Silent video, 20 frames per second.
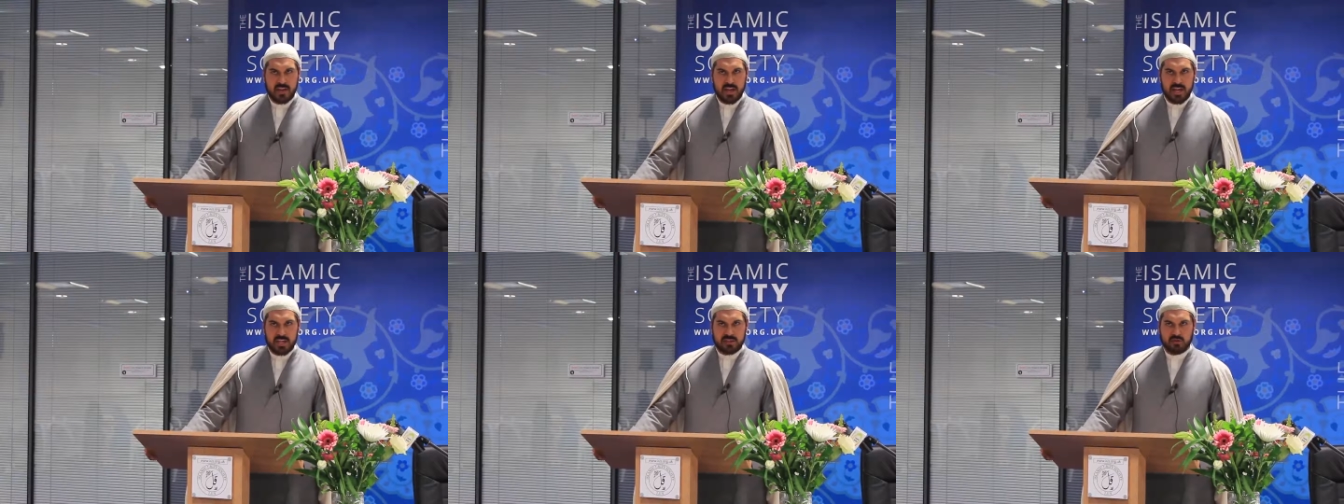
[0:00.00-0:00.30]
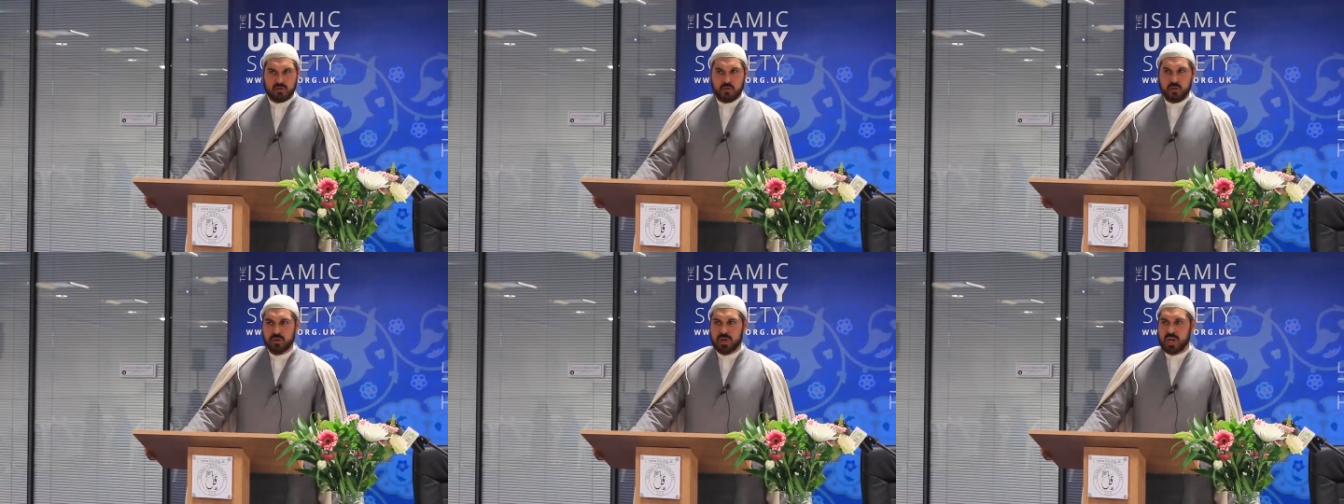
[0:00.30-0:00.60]

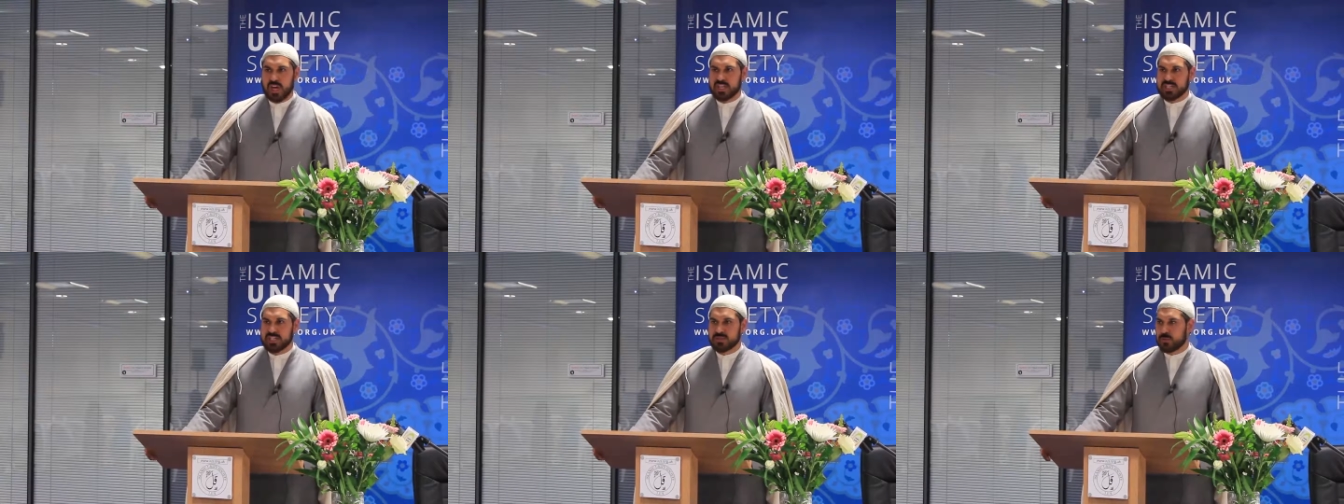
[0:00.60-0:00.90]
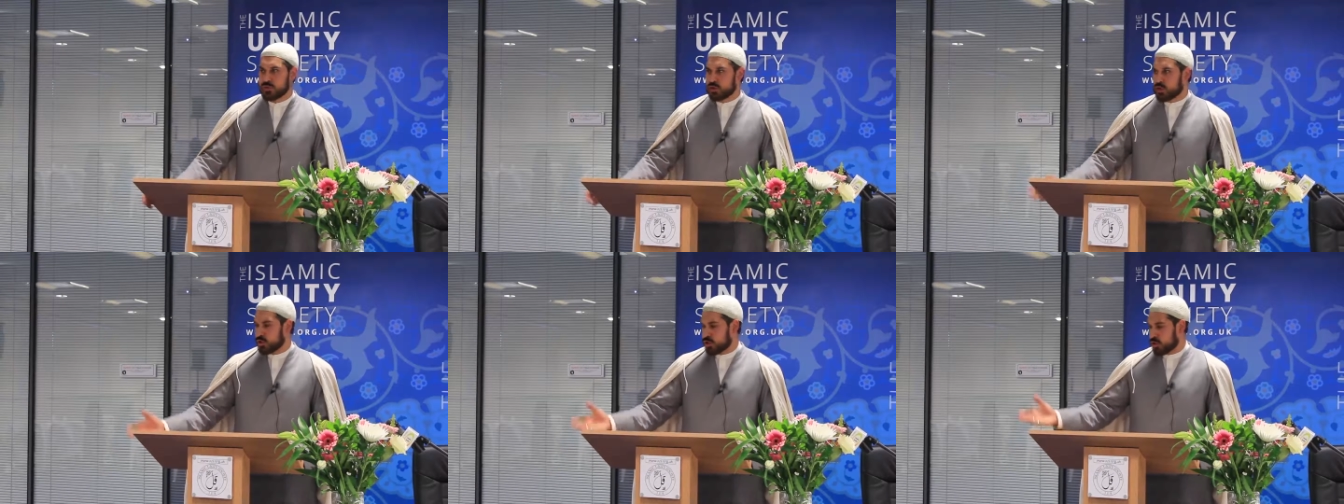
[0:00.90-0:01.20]
its true colors
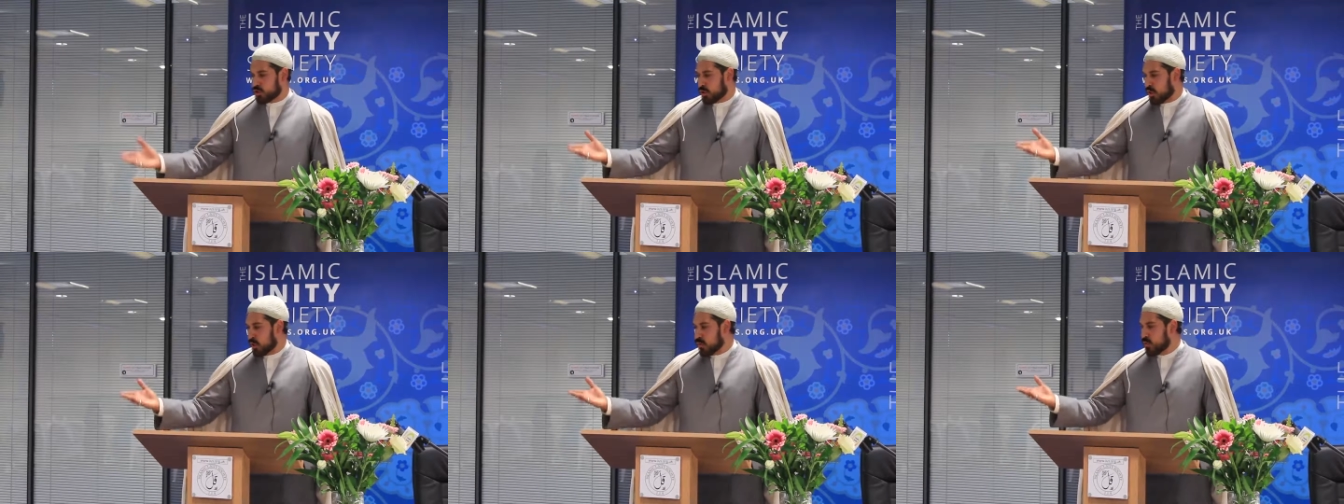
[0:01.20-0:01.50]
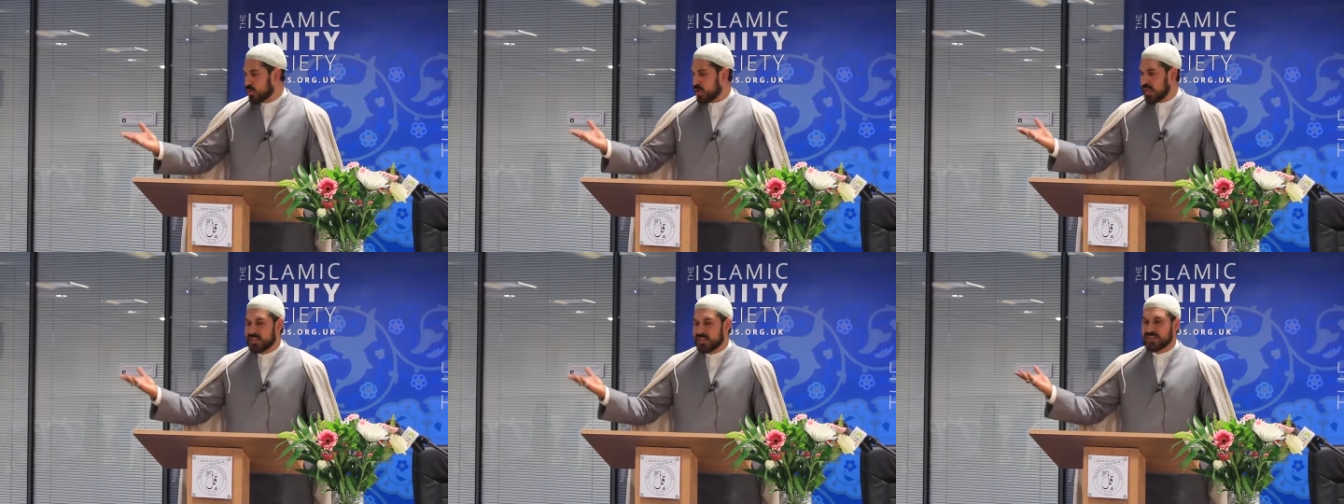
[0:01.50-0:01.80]
were
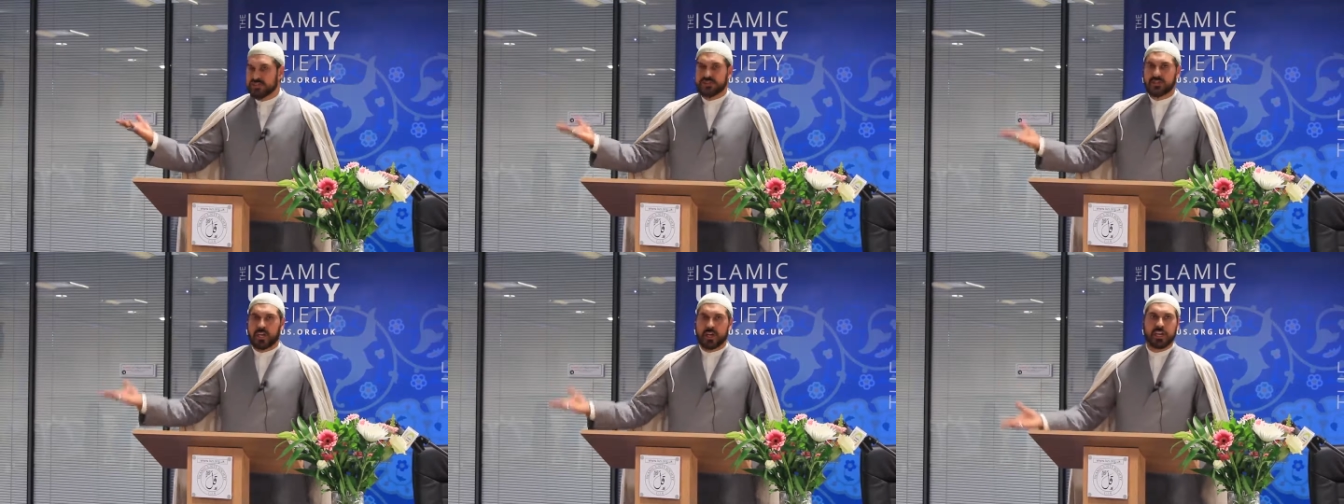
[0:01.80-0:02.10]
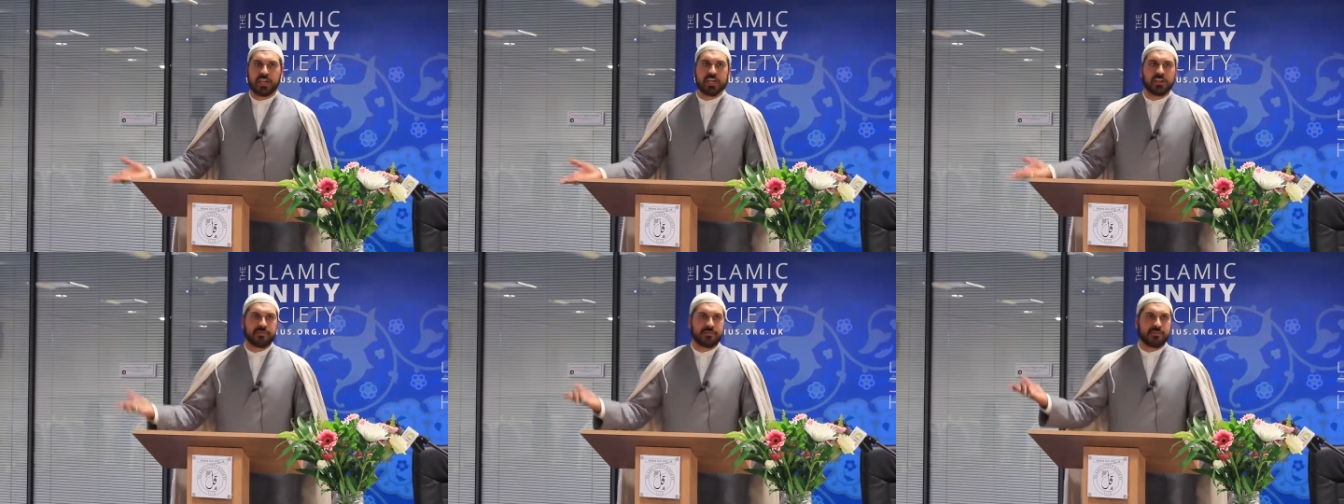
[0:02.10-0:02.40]
shown in
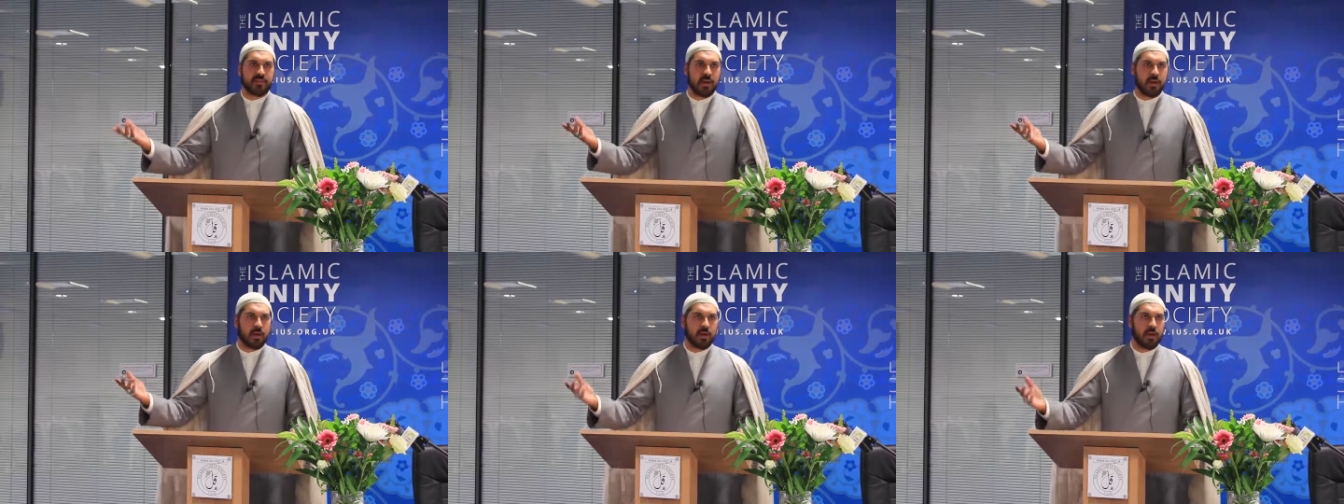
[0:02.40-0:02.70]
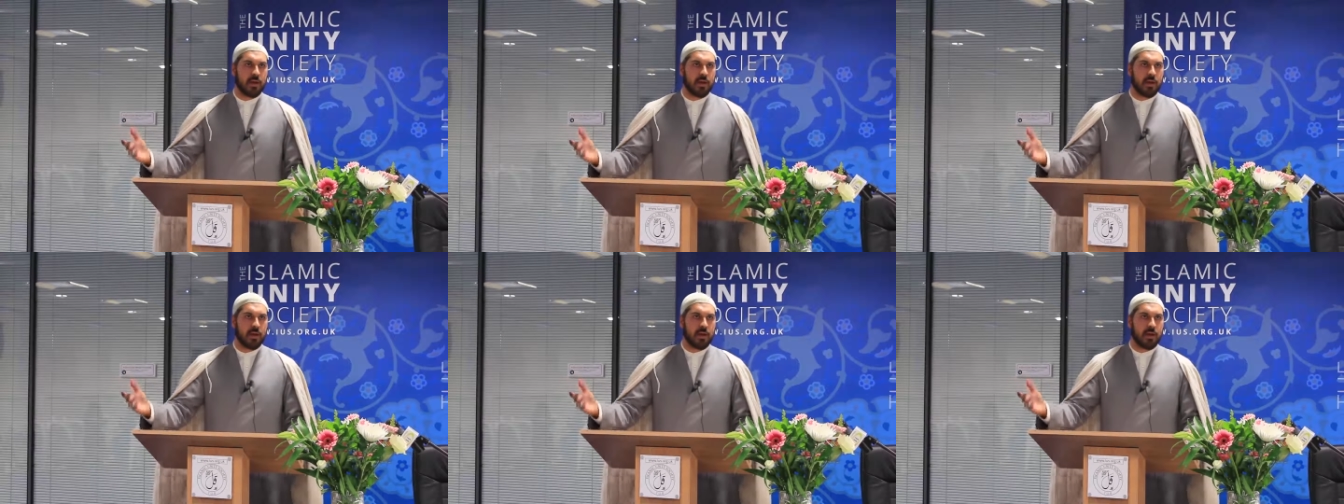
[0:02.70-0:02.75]
Sahifa.